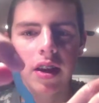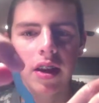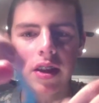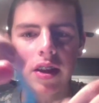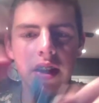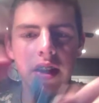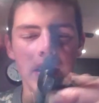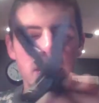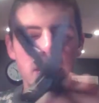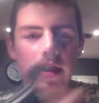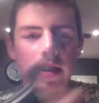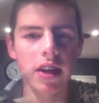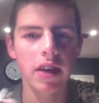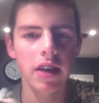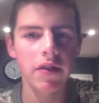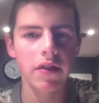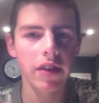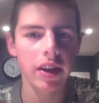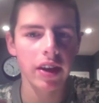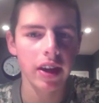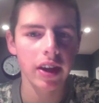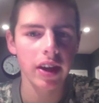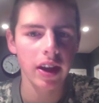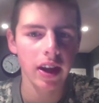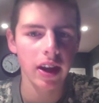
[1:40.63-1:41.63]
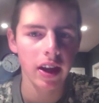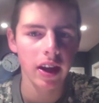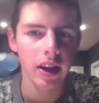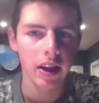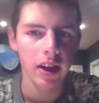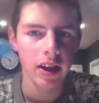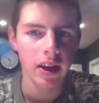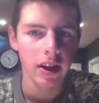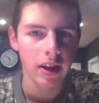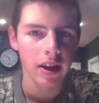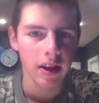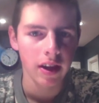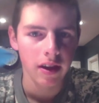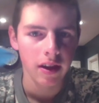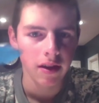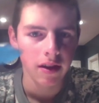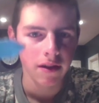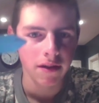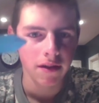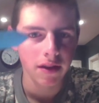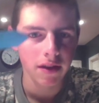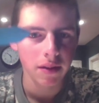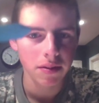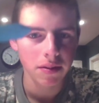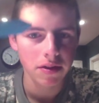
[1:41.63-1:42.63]
Next, you have a
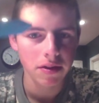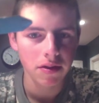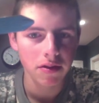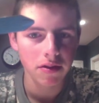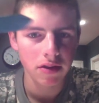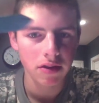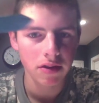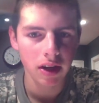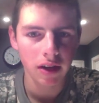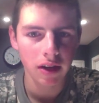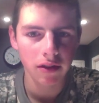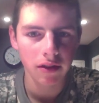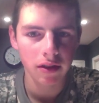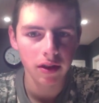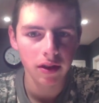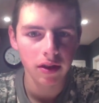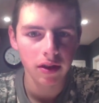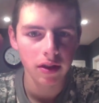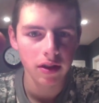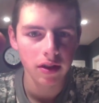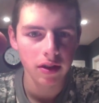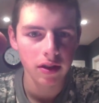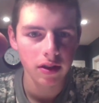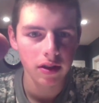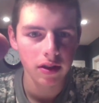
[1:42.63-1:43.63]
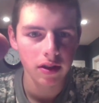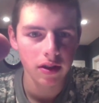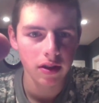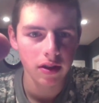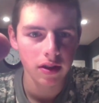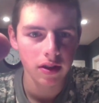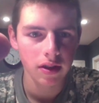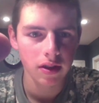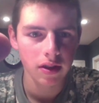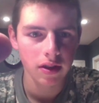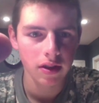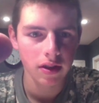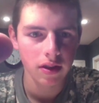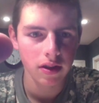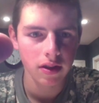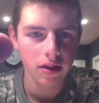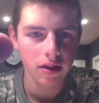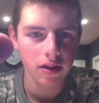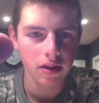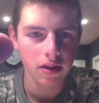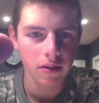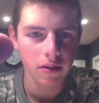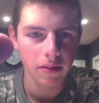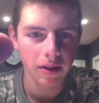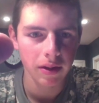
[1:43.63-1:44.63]
Phillips screwdriver.
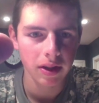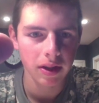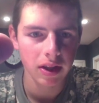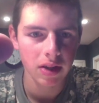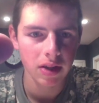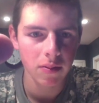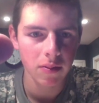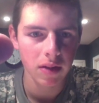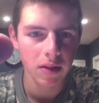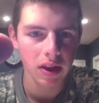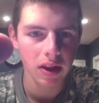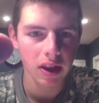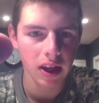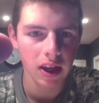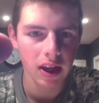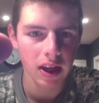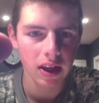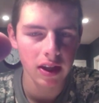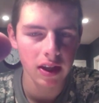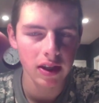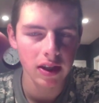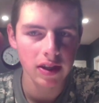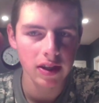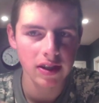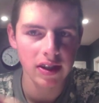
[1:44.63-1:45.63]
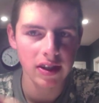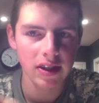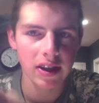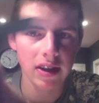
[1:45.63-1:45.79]
The weird thing about that is that